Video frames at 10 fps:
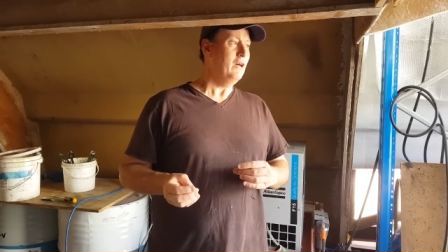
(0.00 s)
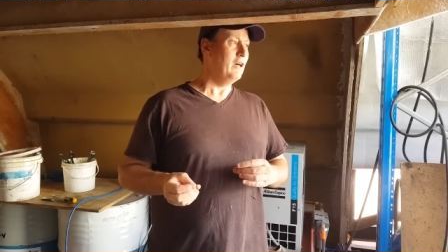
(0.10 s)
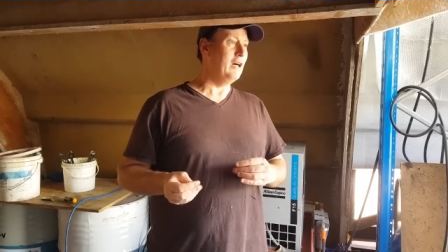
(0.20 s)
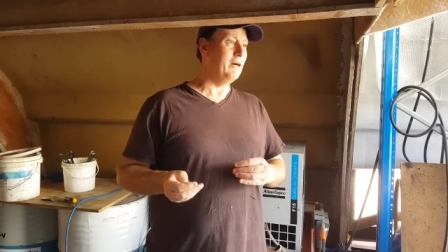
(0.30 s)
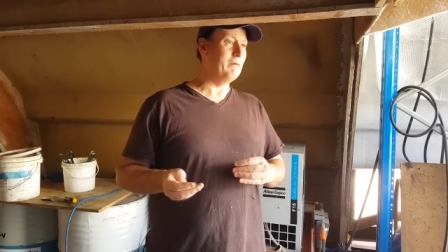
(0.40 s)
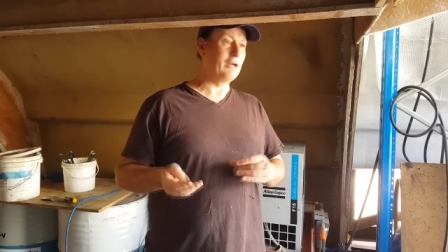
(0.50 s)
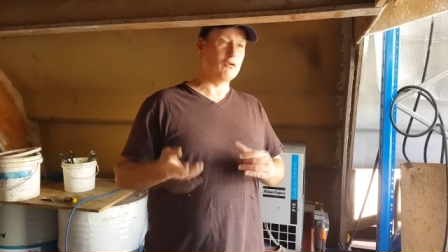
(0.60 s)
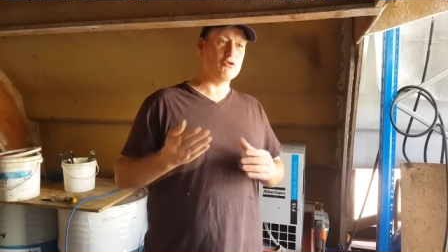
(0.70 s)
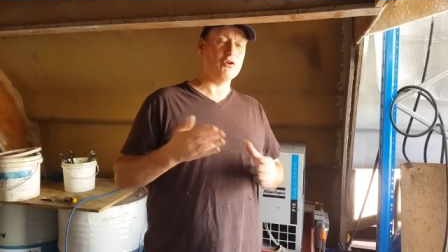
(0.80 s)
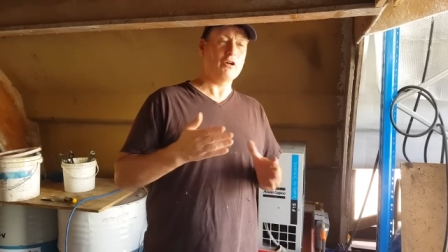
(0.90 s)
and
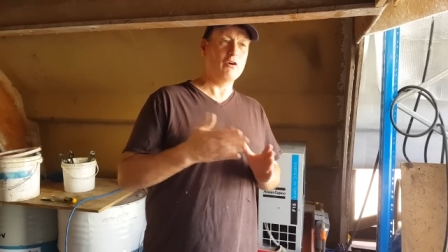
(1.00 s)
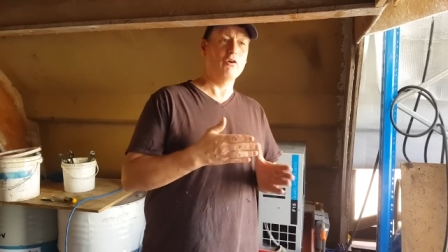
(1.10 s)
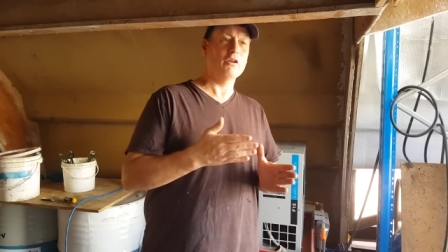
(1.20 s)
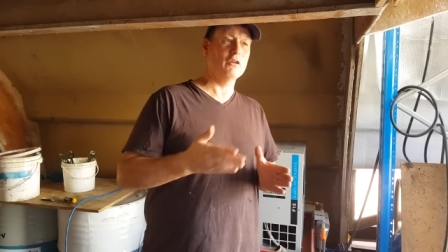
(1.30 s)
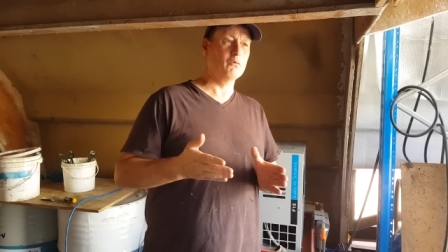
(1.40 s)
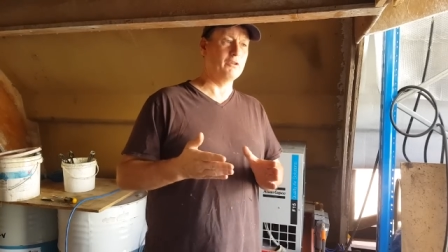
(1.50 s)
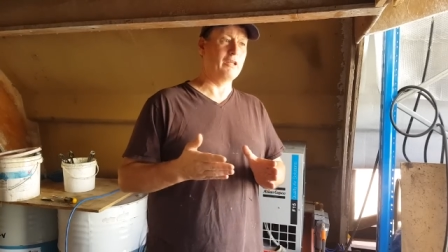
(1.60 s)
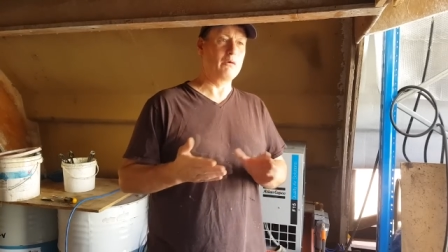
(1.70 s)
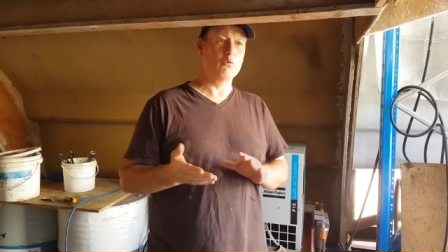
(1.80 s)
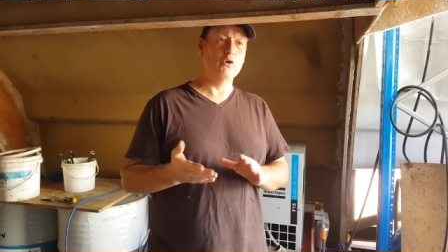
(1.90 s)
I'll try to highlight what
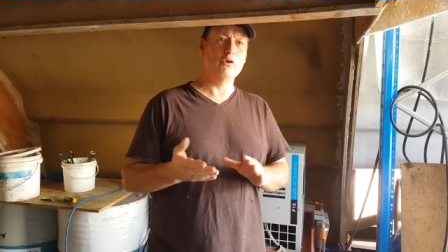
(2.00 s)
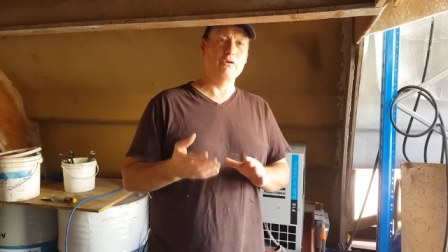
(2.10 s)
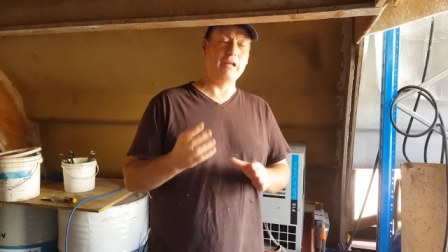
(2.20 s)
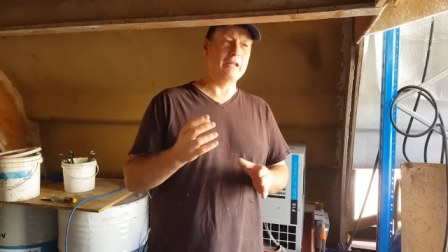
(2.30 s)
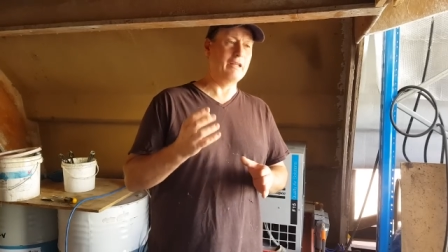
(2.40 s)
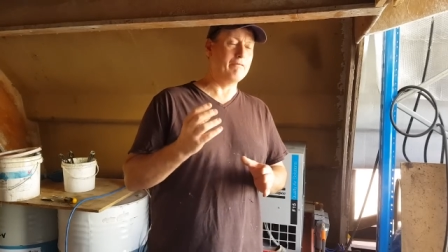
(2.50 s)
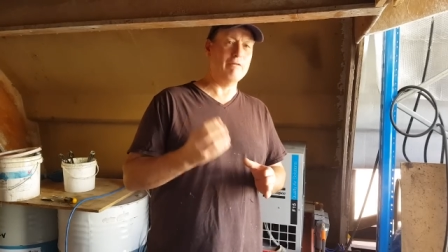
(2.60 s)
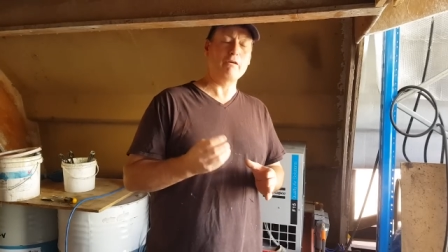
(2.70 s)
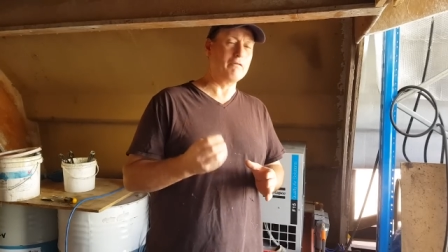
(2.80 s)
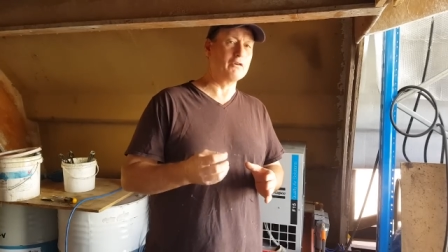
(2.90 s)
they were, and they're
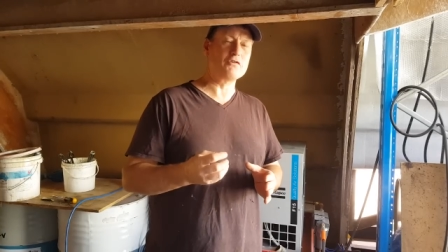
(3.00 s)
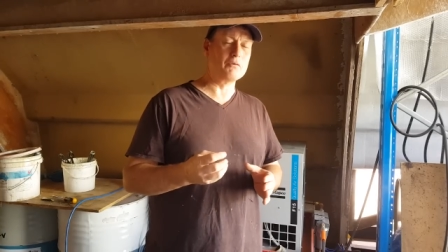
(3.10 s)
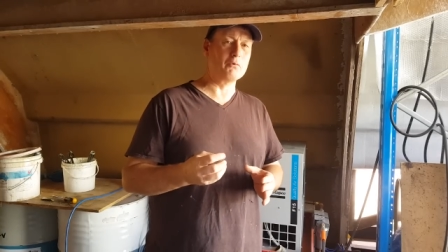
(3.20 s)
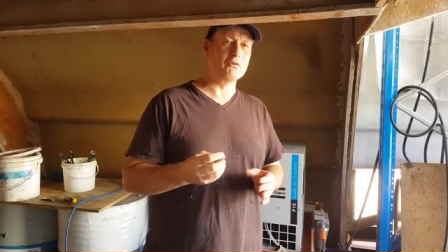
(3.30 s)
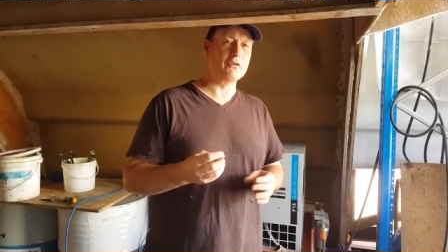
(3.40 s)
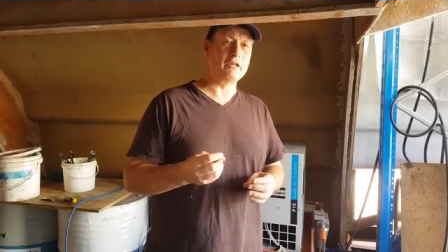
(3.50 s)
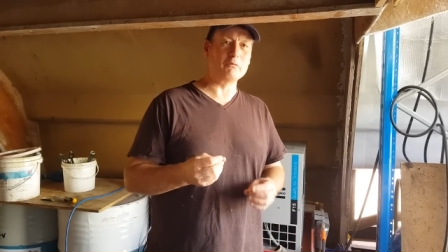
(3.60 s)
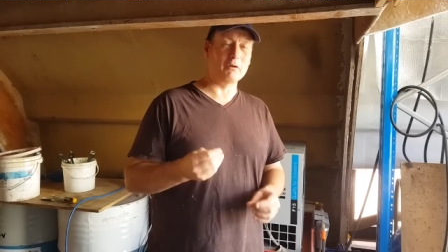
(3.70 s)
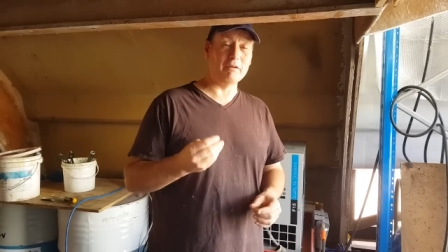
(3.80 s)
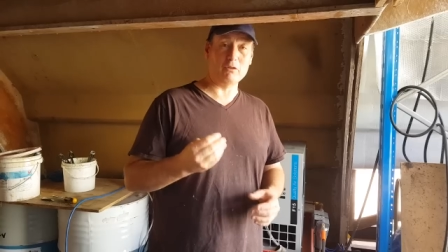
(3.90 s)
very, very simple things,
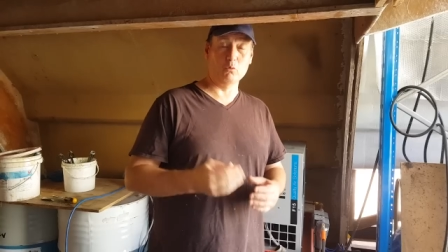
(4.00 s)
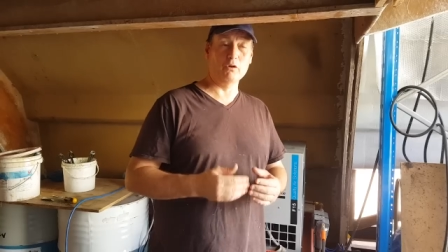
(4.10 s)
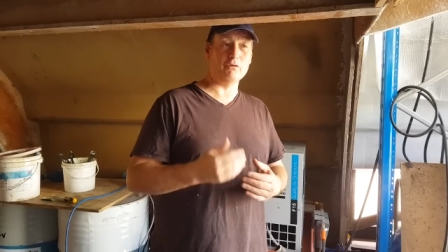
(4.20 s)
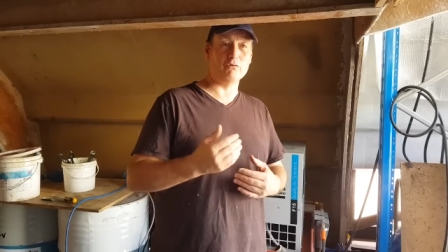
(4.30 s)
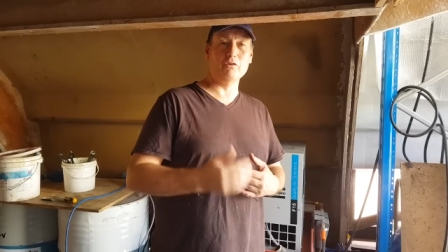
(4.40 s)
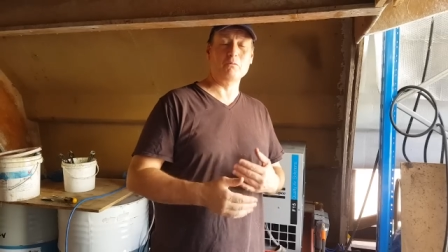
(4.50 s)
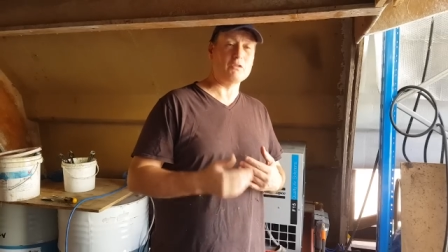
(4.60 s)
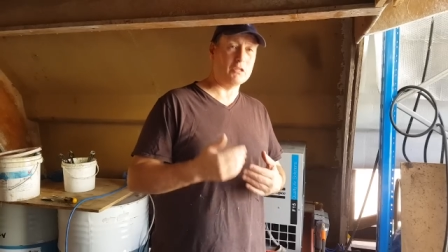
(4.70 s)
but I've had to work through them.